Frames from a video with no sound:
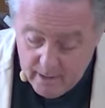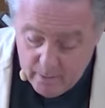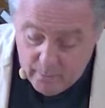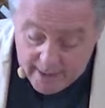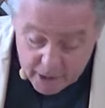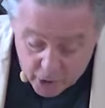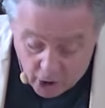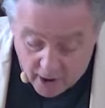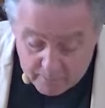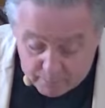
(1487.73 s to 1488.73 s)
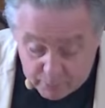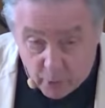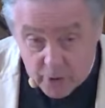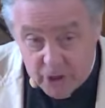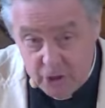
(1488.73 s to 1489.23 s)
when God
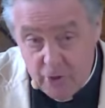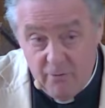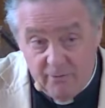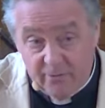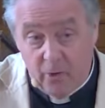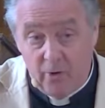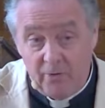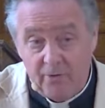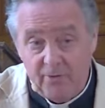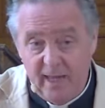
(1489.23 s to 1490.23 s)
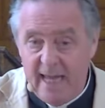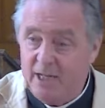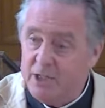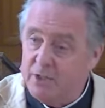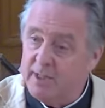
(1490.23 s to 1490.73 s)
brought you forth
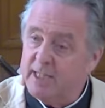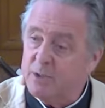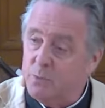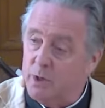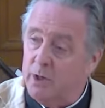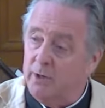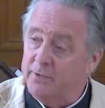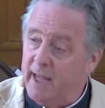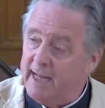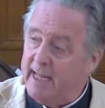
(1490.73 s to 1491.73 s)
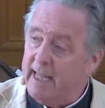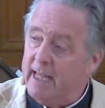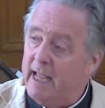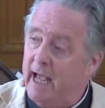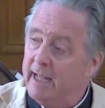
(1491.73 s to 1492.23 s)
into this world that
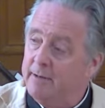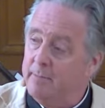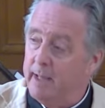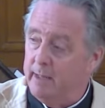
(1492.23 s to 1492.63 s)
he had made.